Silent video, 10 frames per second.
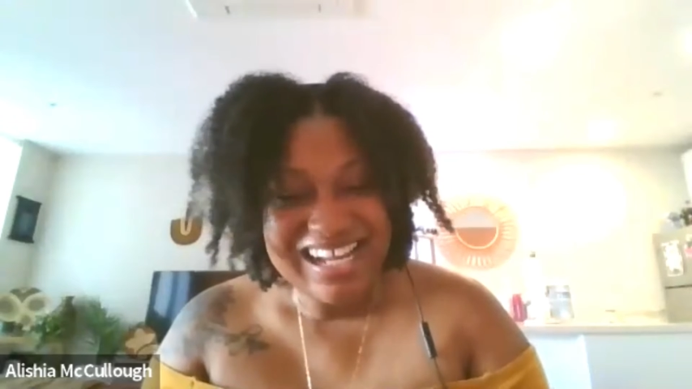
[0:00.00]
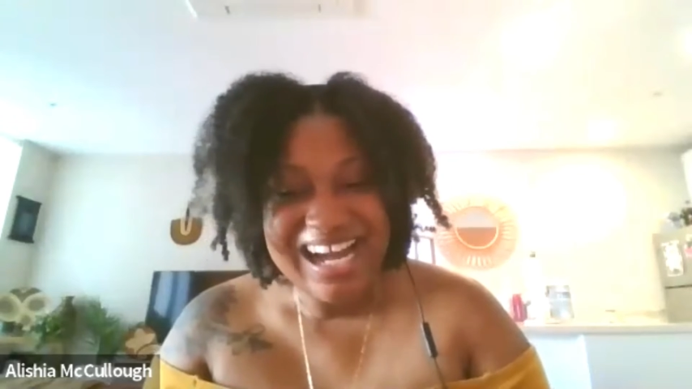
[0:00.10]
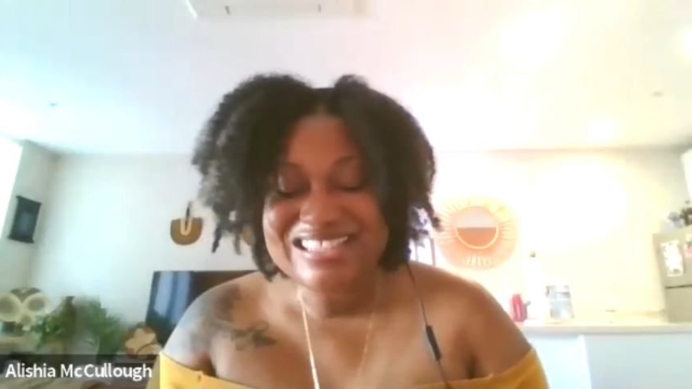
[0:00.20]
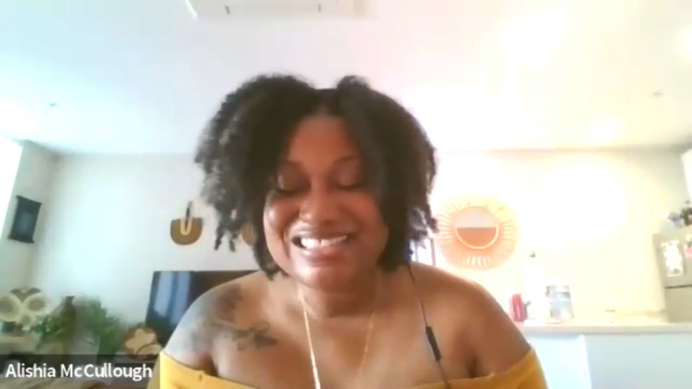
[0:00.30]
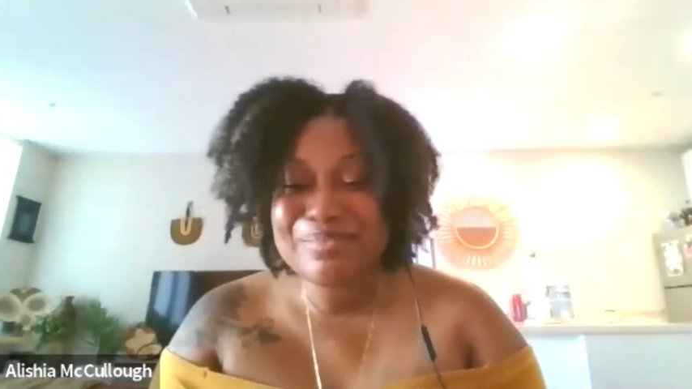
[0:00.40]

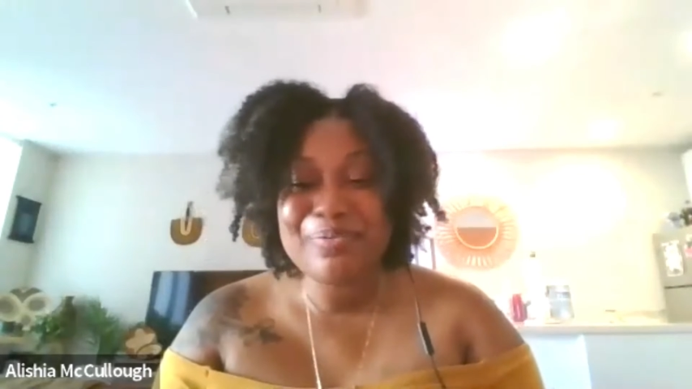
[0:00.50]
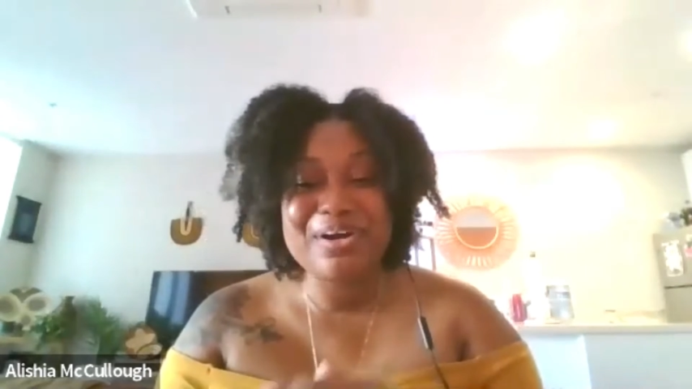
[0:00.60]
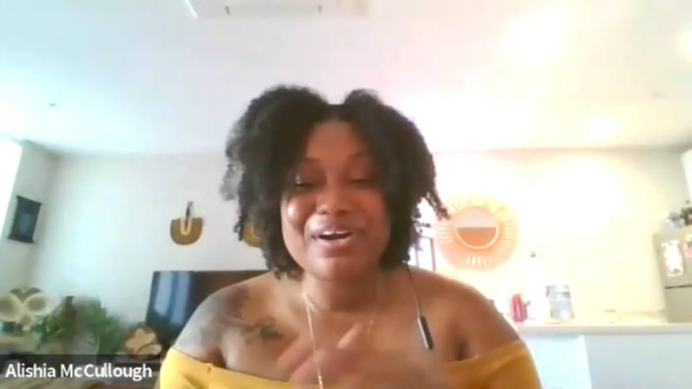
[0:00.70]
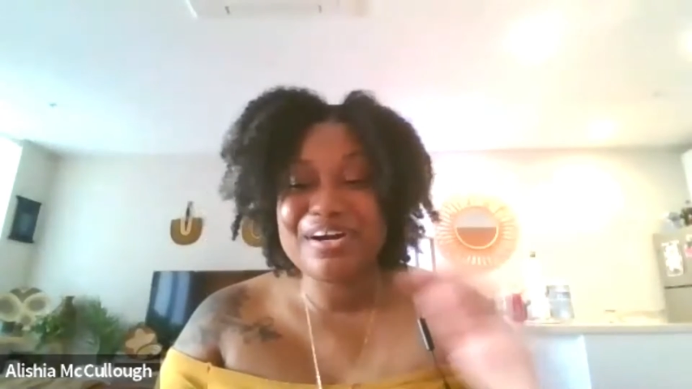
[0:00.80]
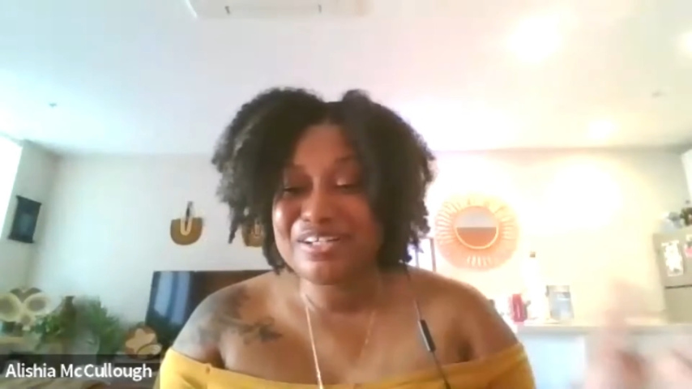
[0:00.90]
I
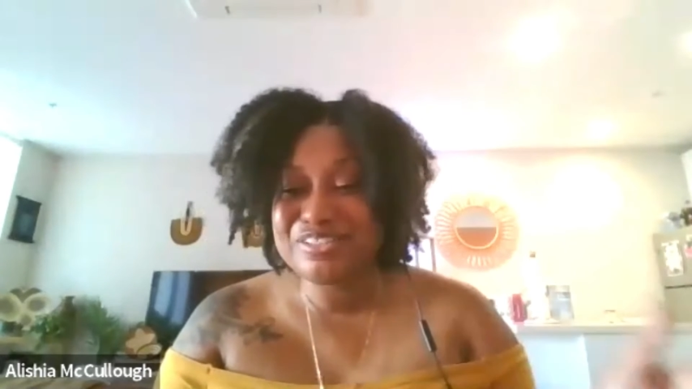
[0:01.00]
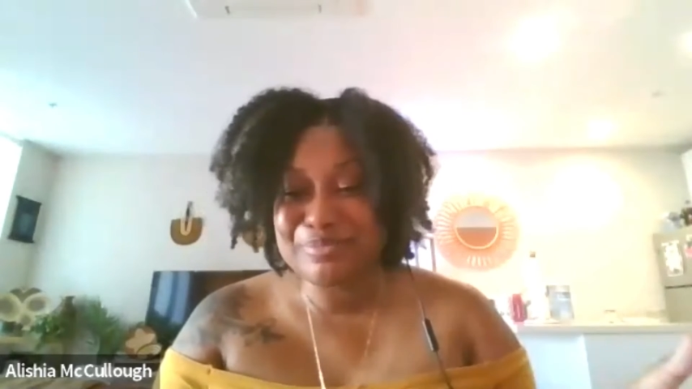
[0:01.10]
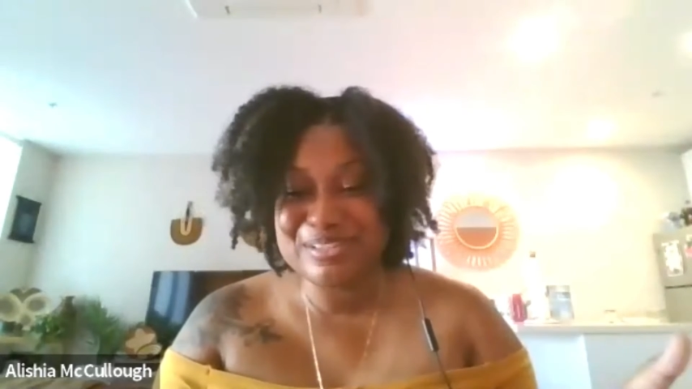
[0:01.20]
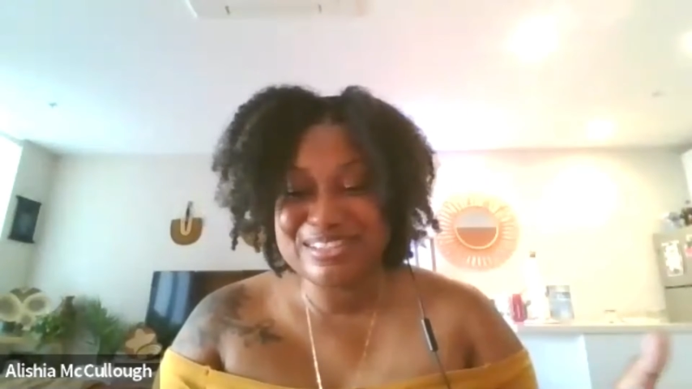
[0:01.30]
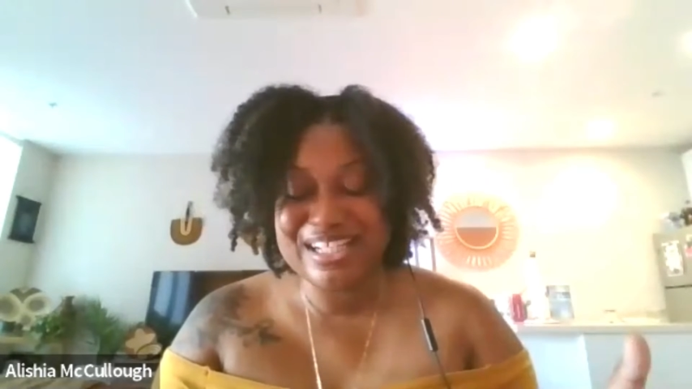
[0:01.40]
support her
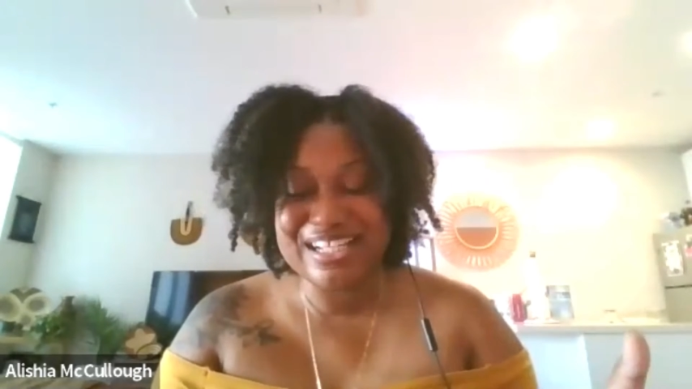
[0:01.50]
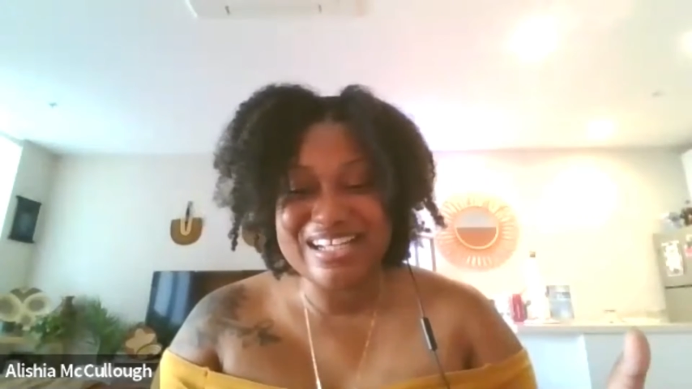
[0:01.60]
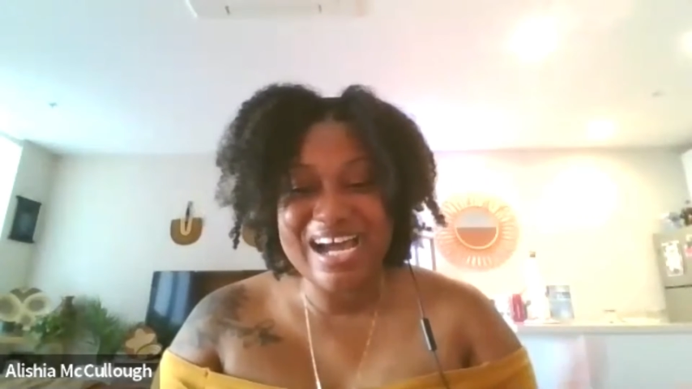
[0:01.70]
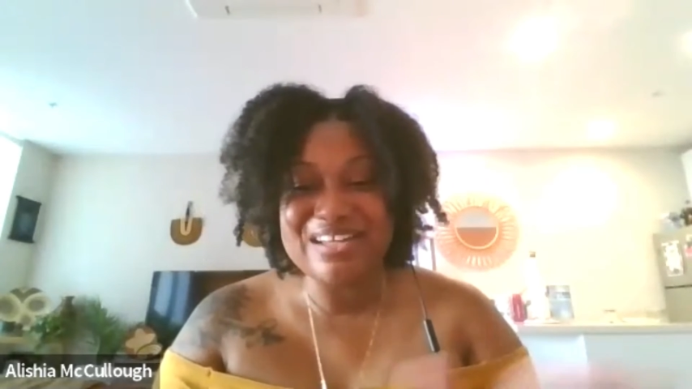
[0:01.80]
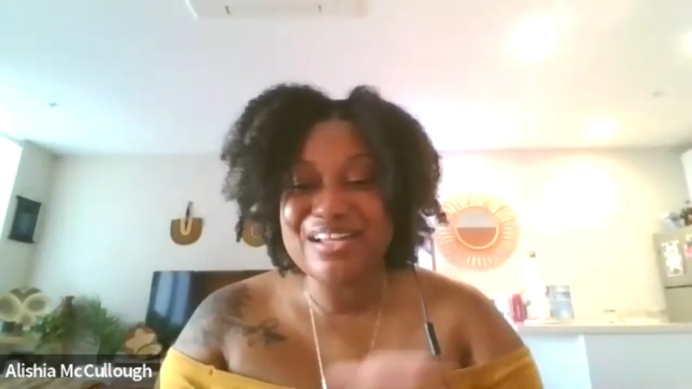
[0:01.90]
100%.
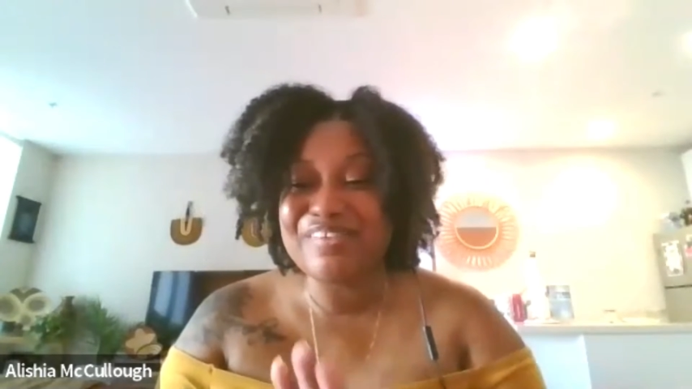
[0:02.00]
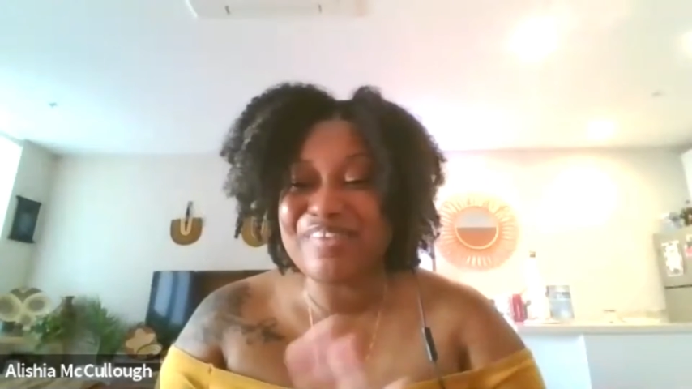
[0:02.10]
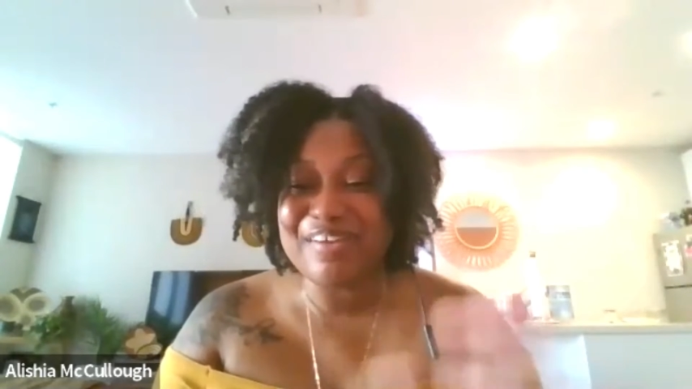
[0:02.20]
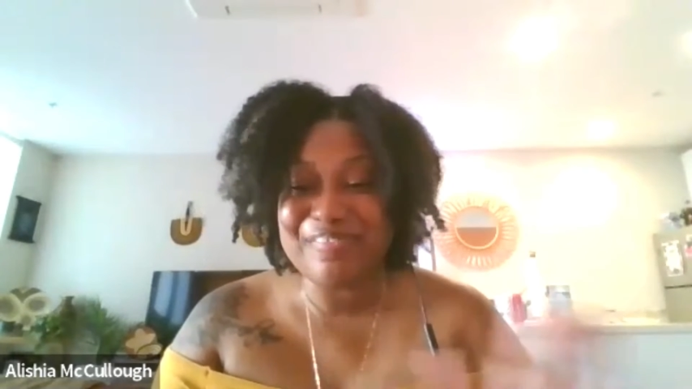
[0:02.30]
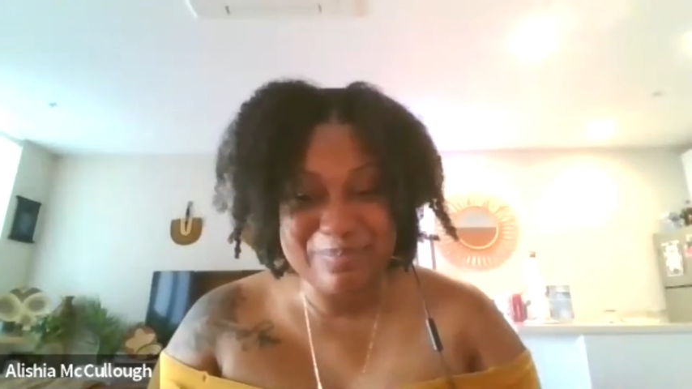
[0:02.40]
I love
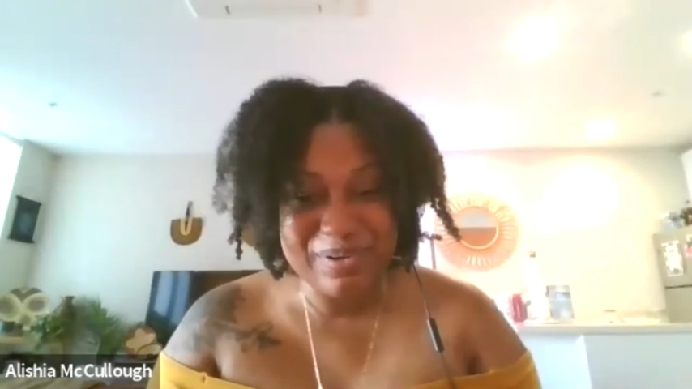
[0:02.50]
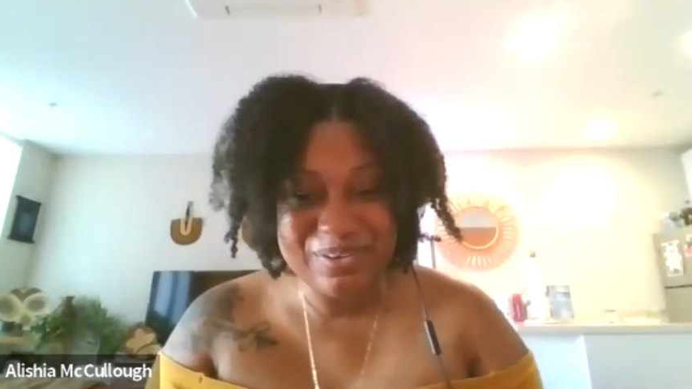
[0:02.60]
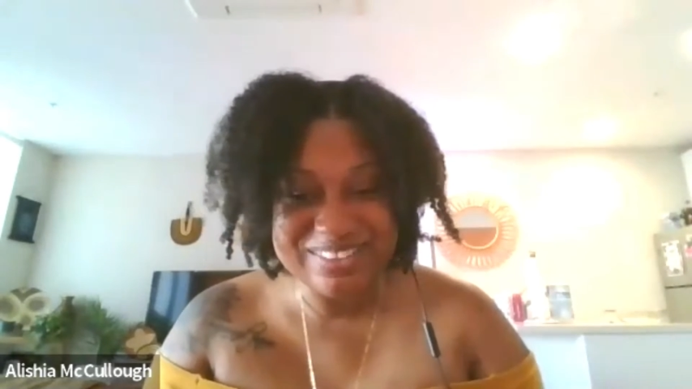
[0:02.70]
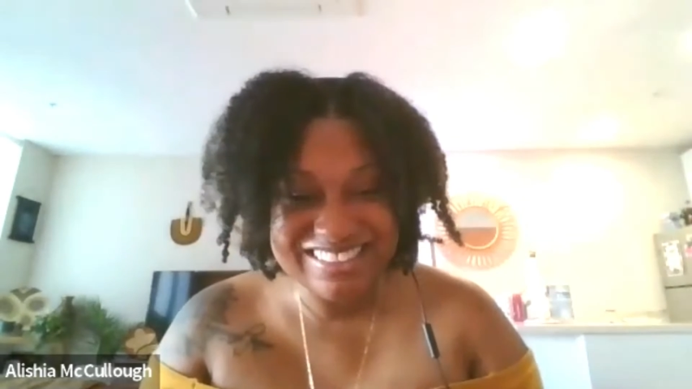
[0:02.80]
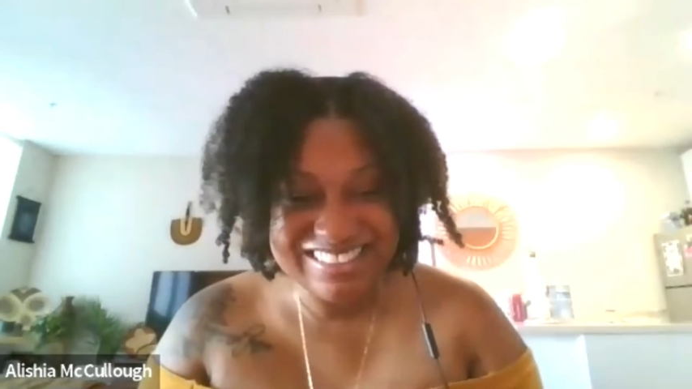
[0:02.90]
every
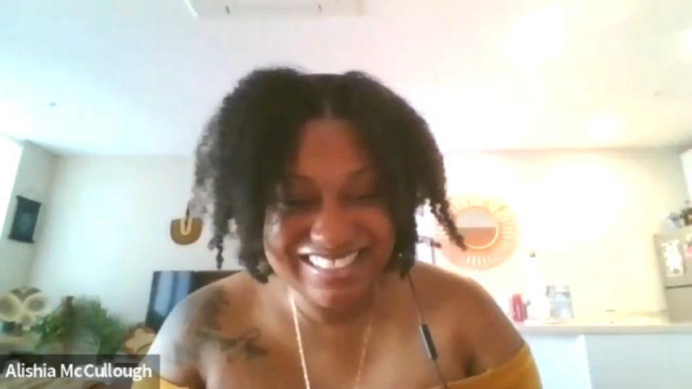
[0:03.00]
post.